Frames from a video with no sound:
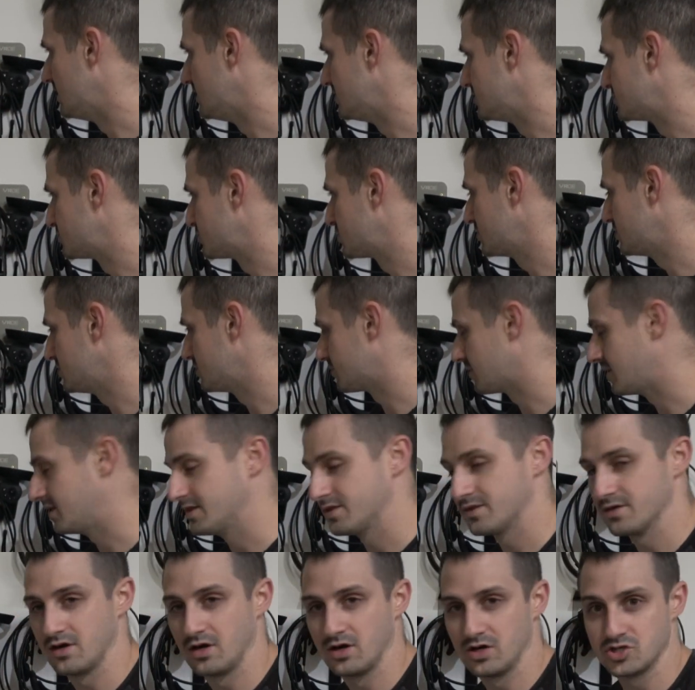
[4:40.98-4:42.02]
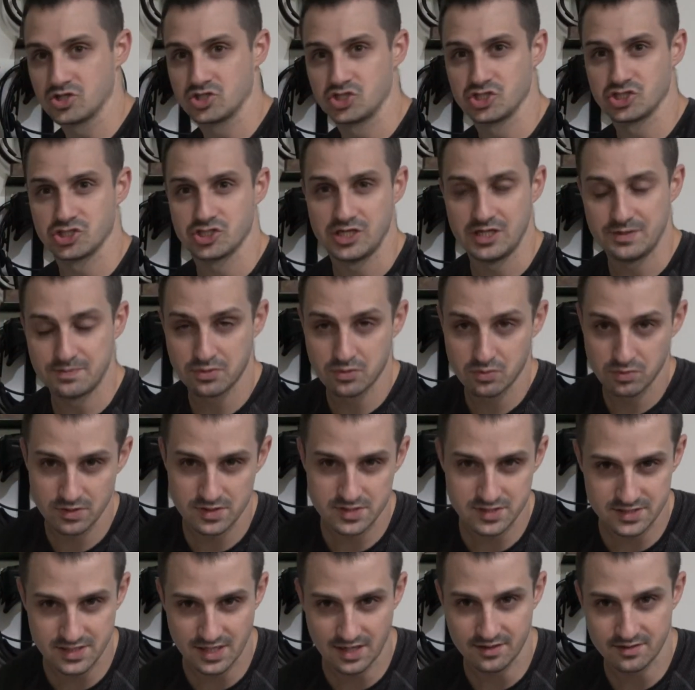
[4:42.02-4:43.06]
It's pretty great. There are cheaper
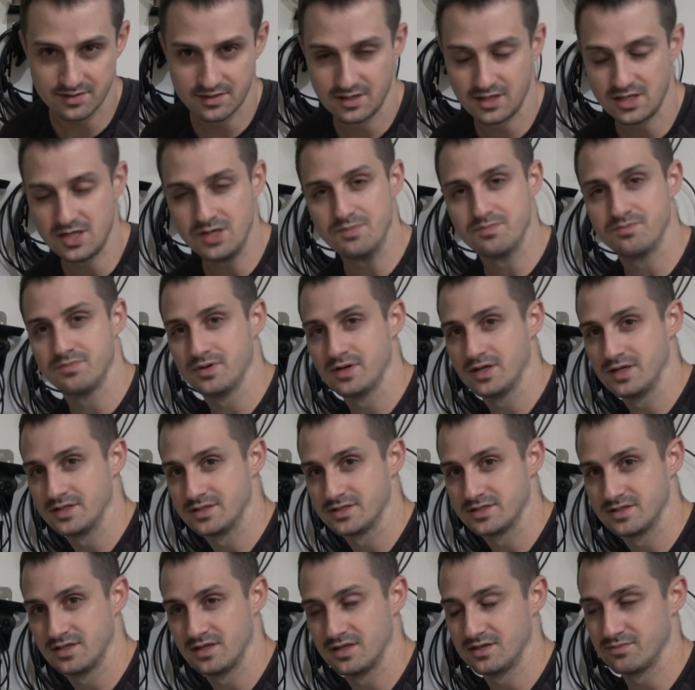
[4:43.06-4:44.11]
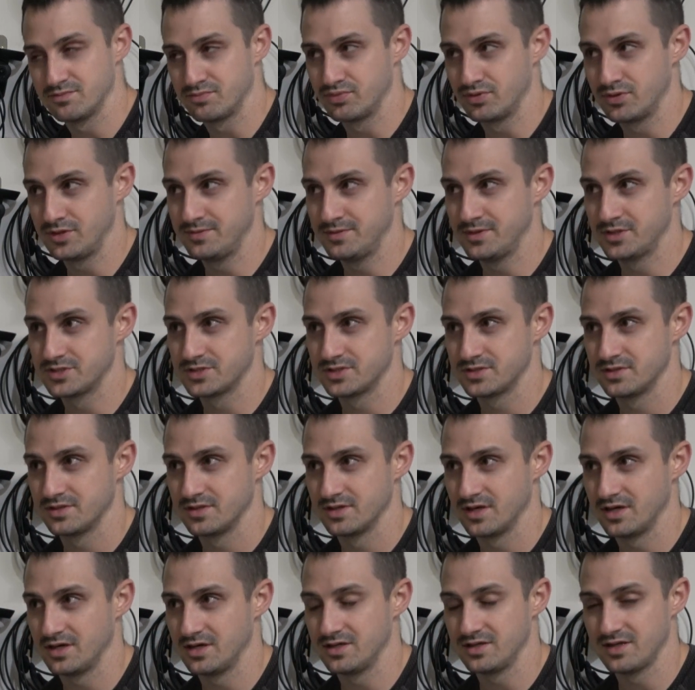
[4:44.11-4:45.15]
ones out there, but pretty much
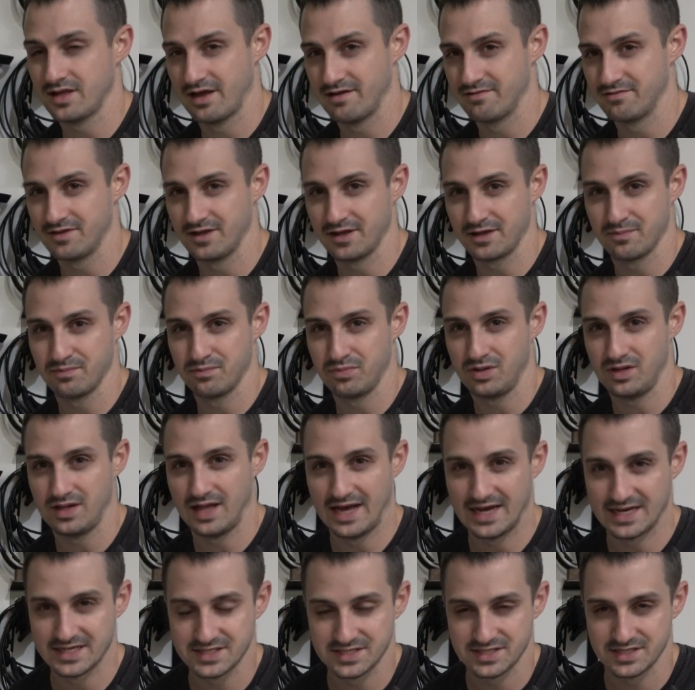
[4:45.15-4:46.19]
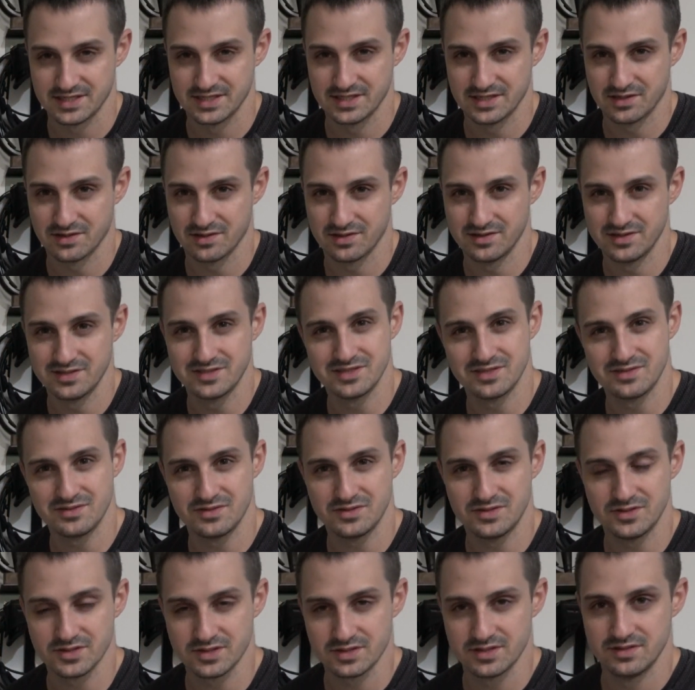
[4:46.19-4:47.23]
they all have like plastic, or they just
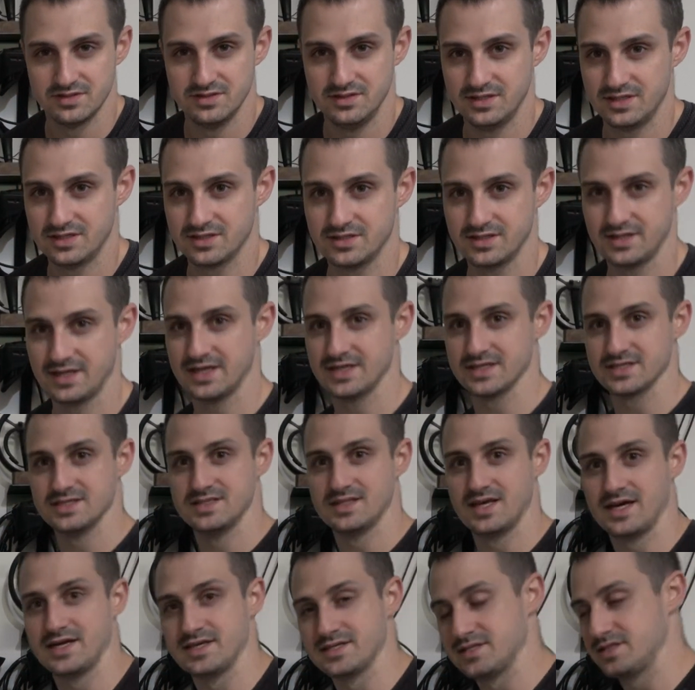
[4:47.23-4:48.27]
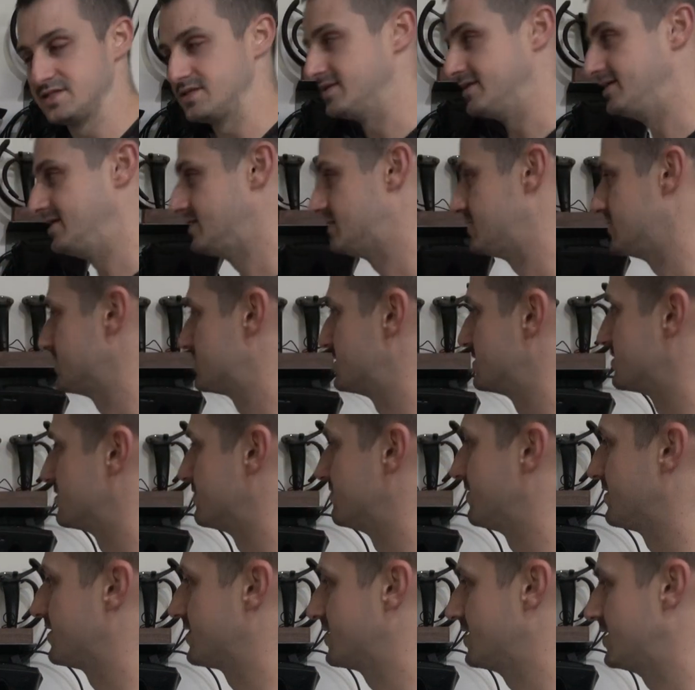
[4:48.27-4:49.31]
don't look nearly as nice and neat. This is a
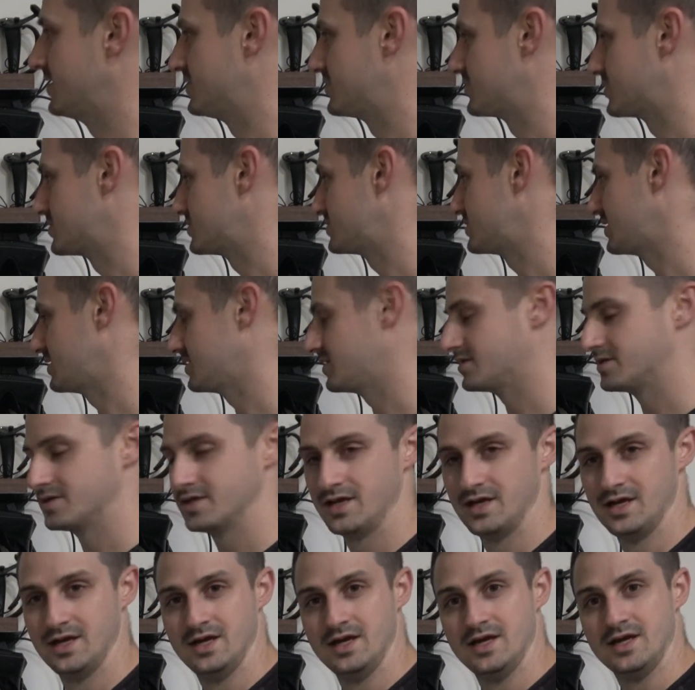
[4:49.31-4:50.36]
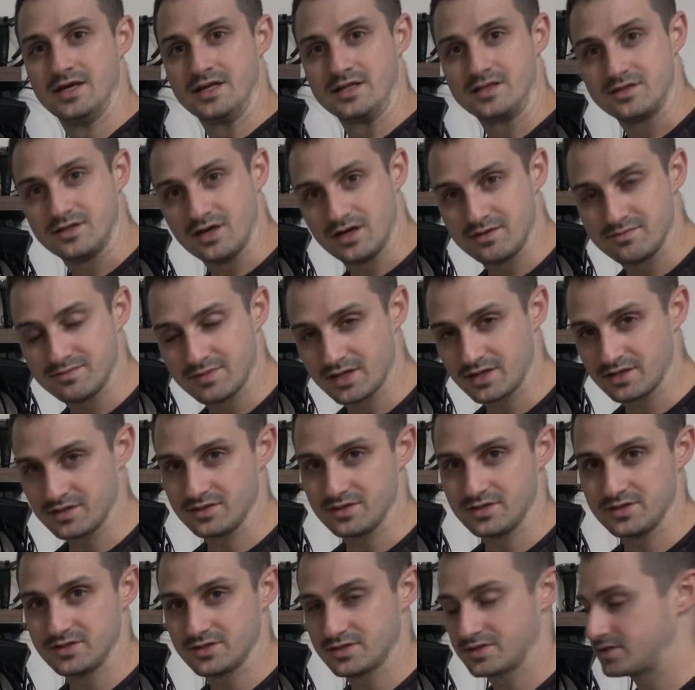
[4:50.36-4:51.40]
very understated gunmetal
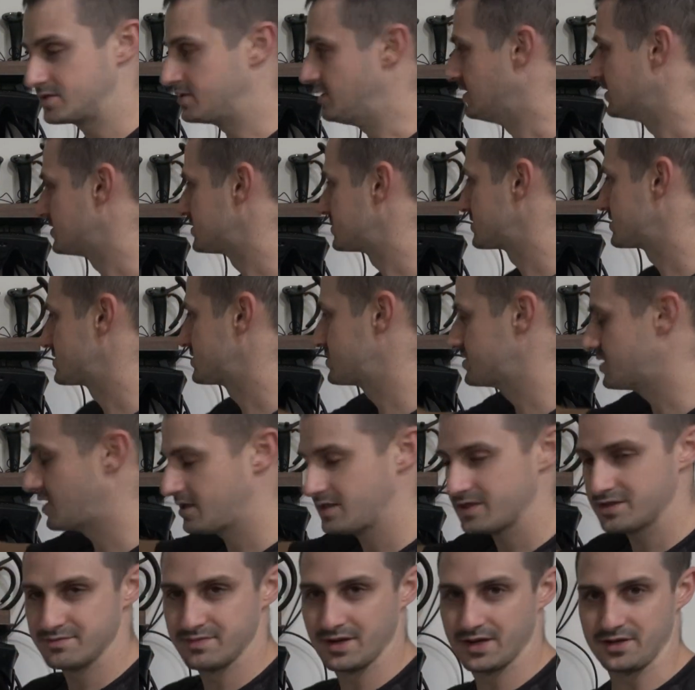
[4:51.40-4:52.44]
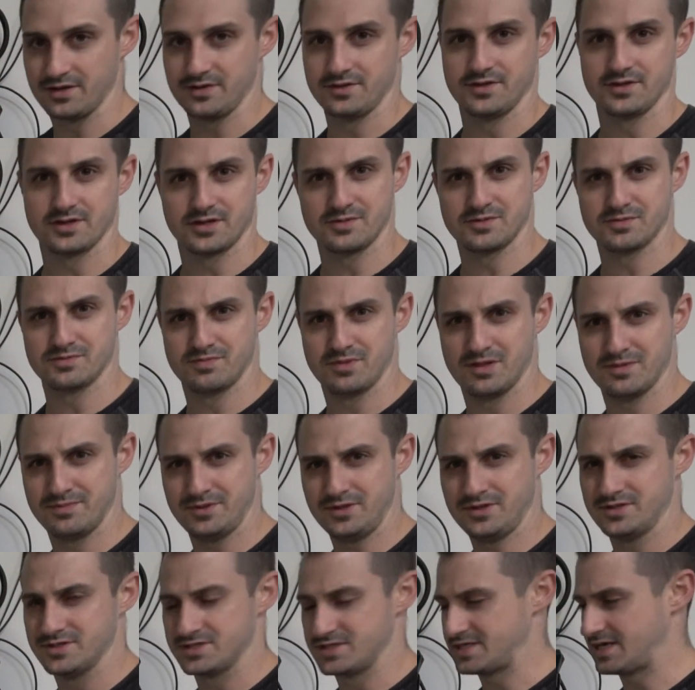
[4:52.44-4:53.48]
look. It's solid metal. The
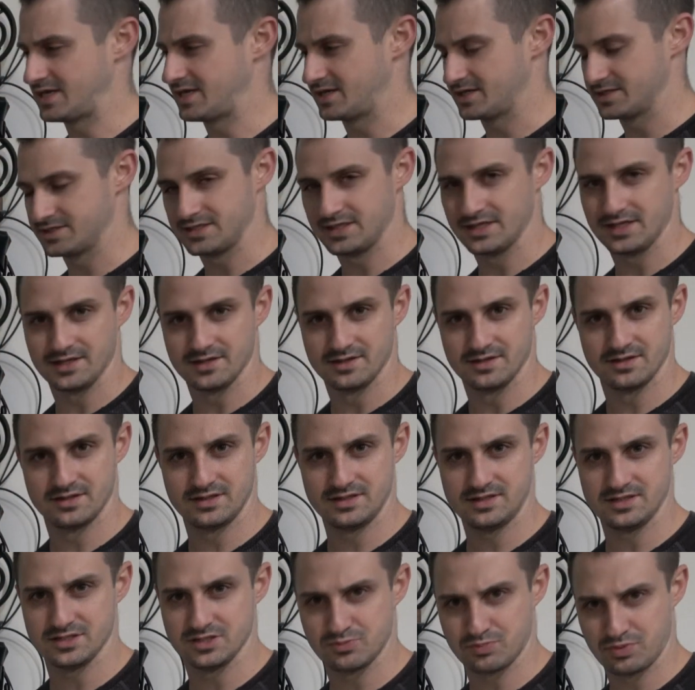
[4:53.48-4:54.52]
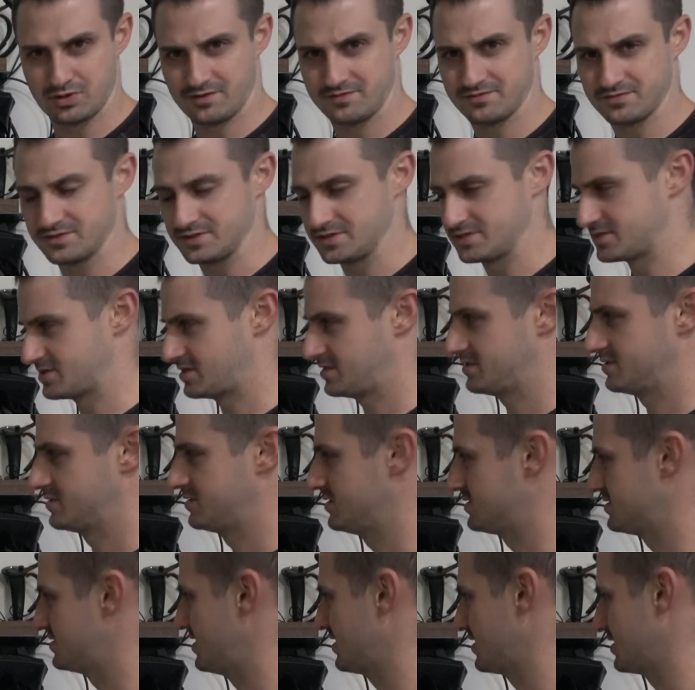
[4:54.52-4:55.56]
build is 10 out of 10. It is perfectly solid.
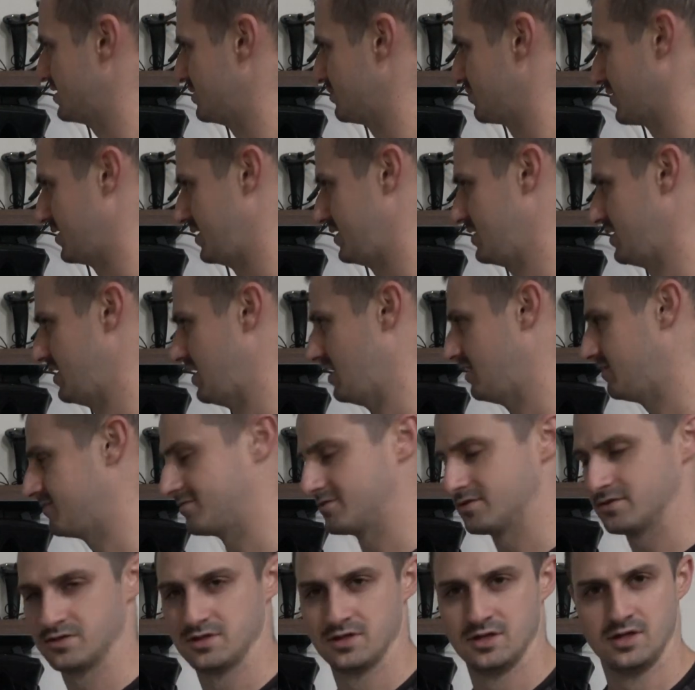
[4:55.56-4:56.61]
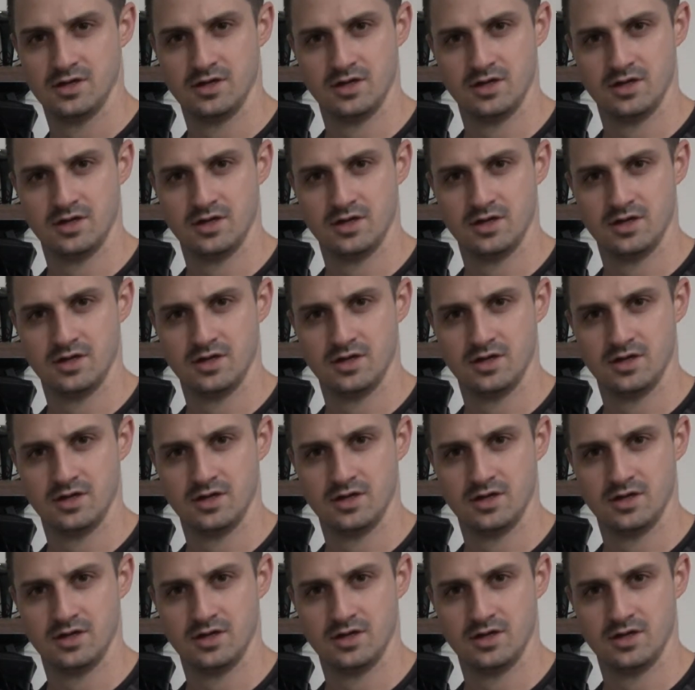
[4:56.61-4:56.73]
It's not going to break ever.